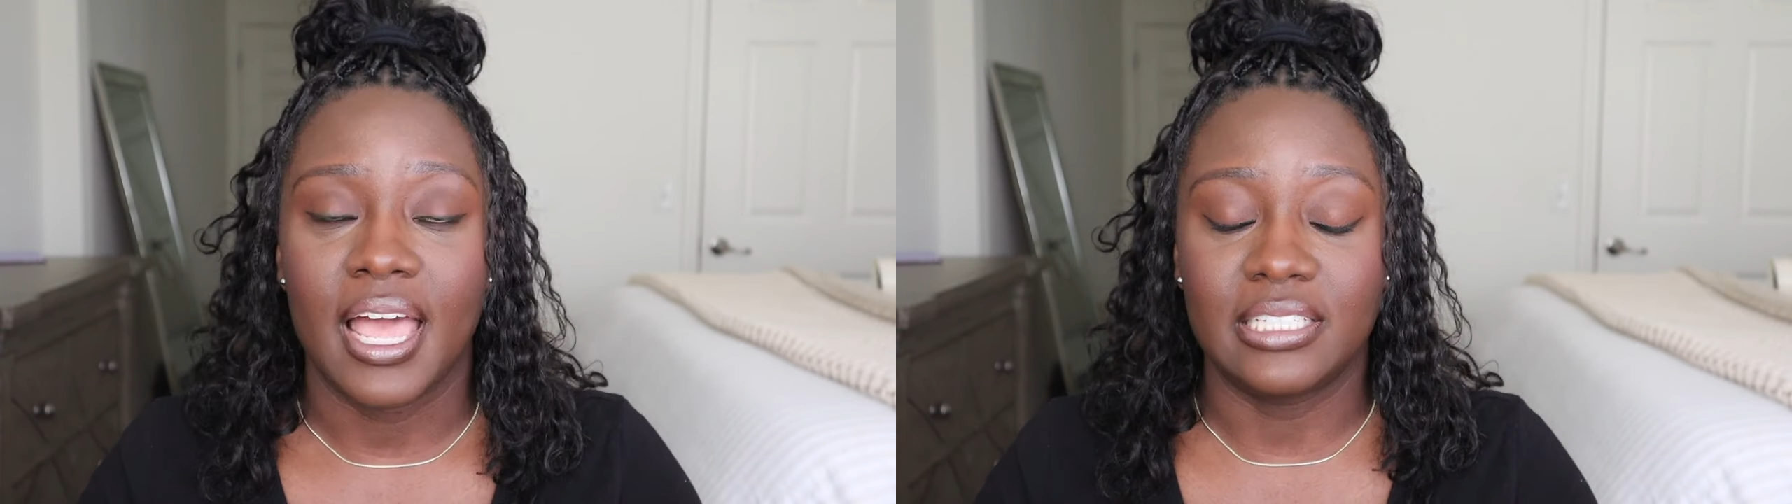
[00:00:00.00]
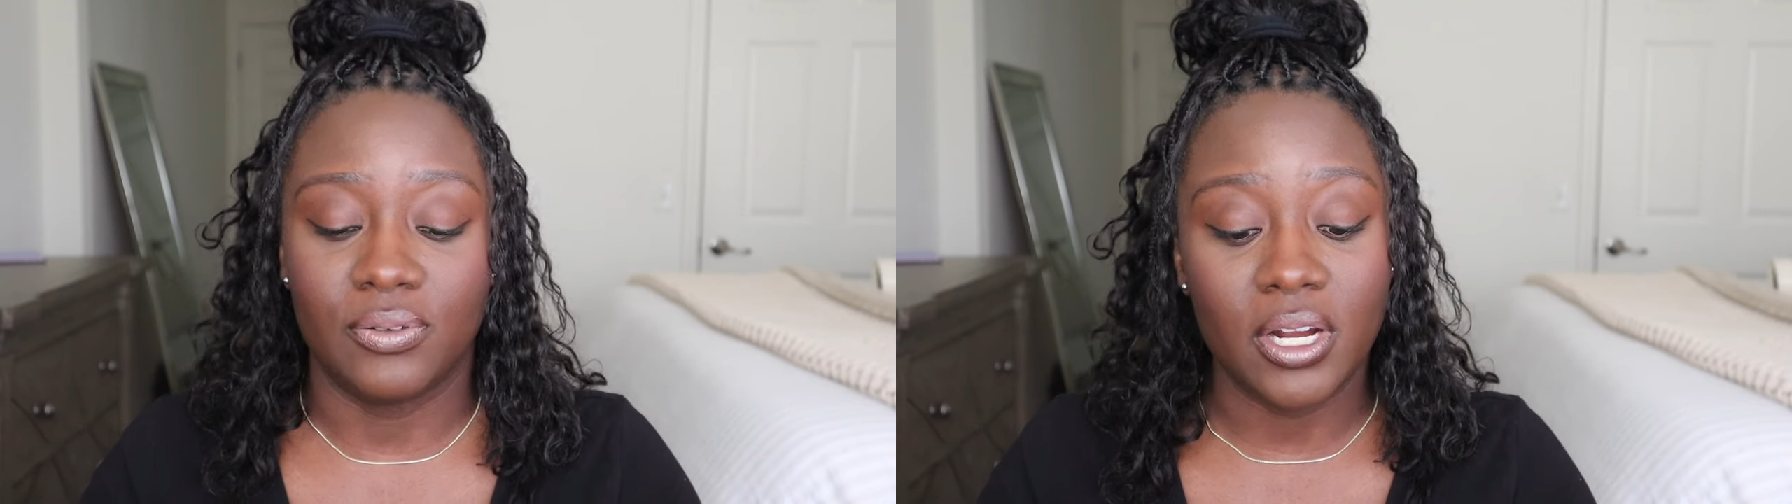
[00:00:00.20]

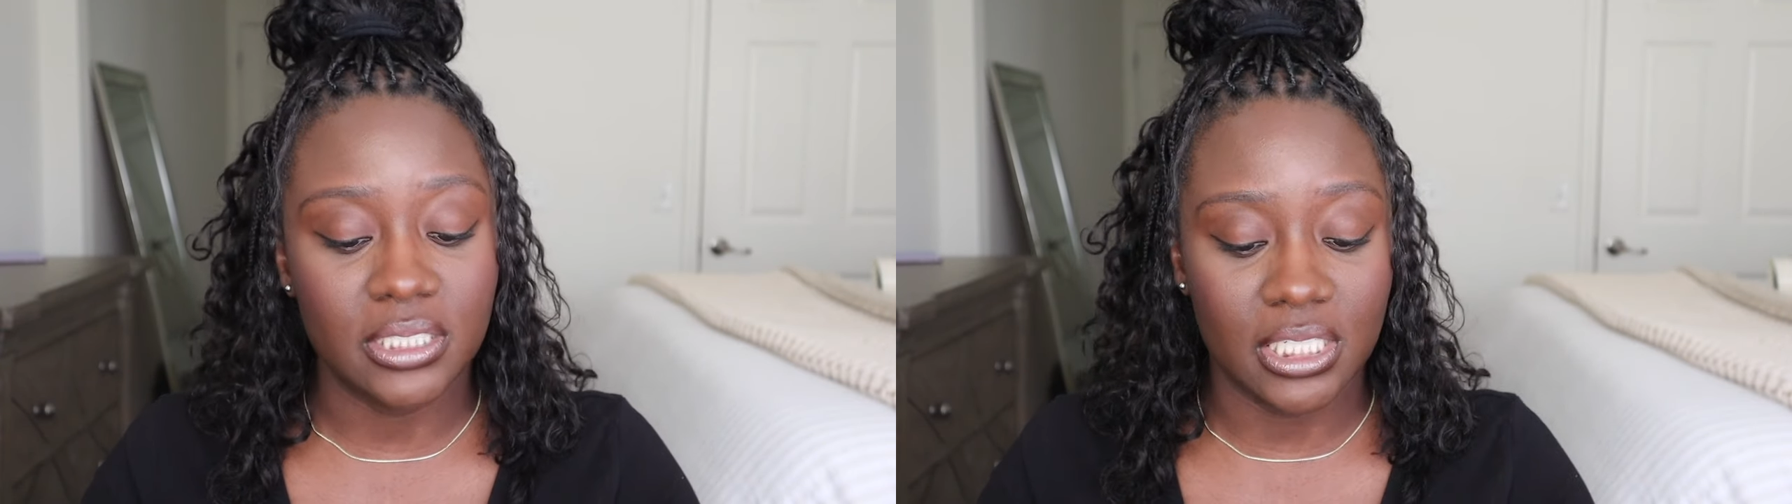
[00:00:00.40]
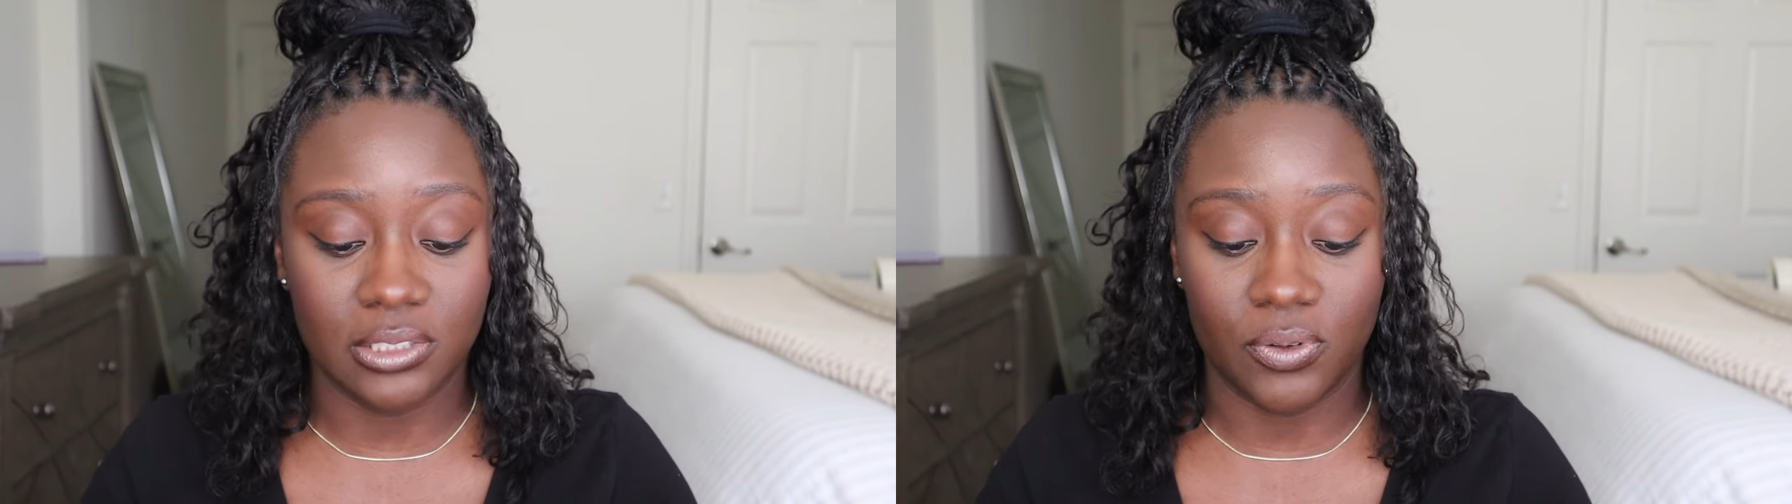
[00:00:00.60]
As far
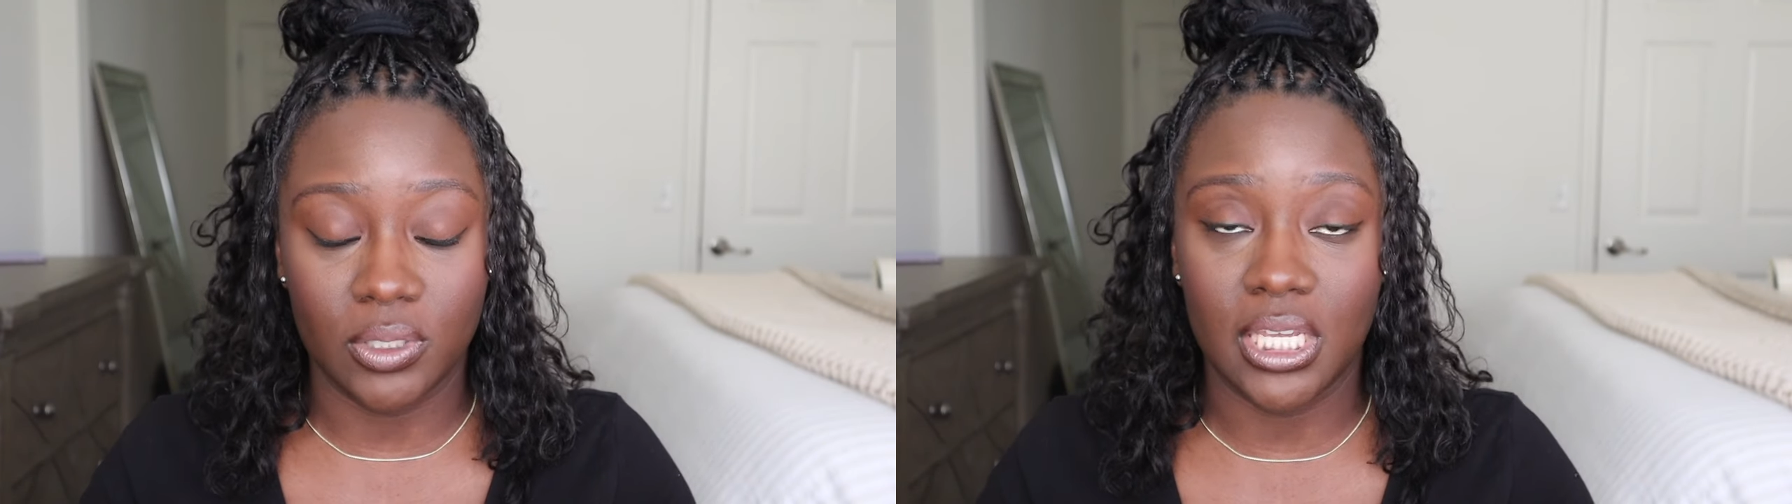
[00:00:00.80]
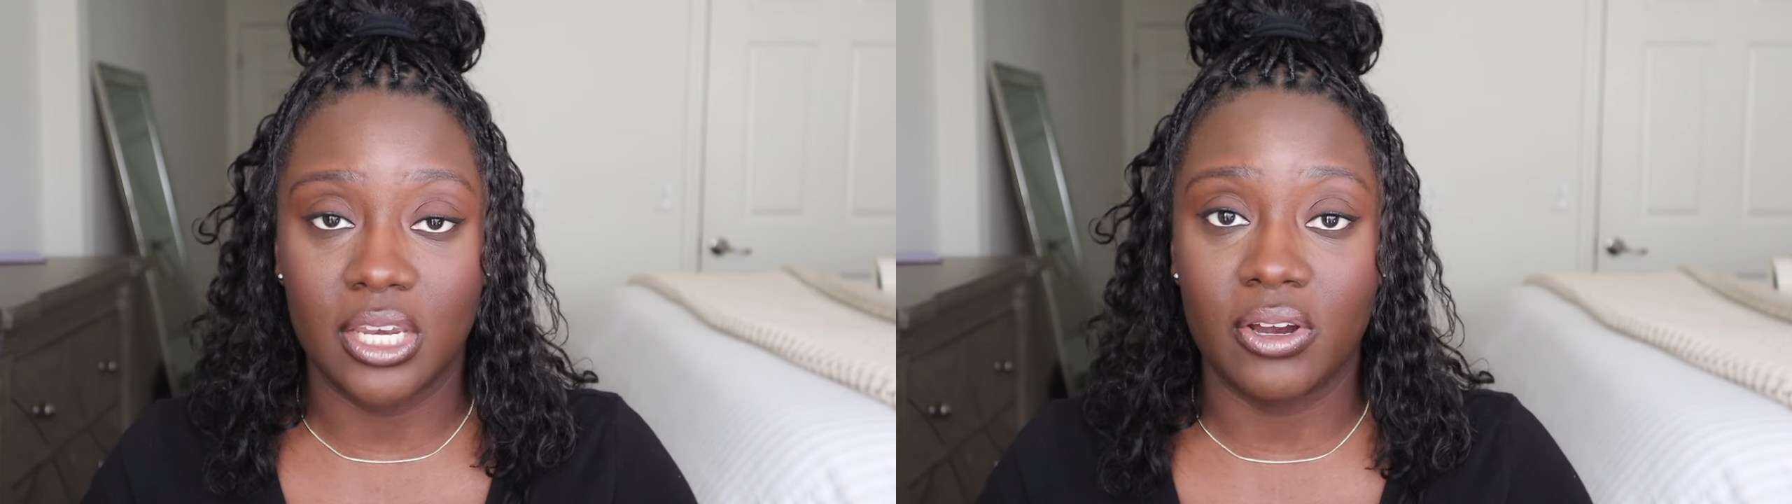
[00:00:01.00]
as an
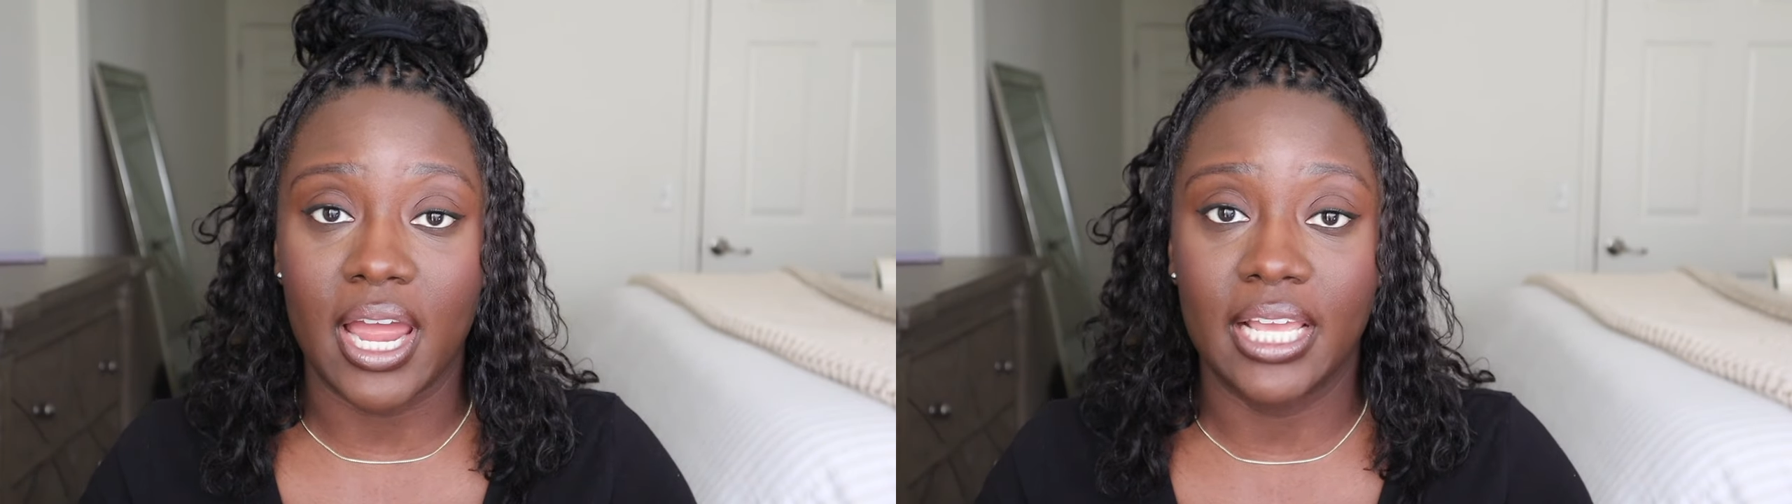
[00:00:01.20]
exfoliator,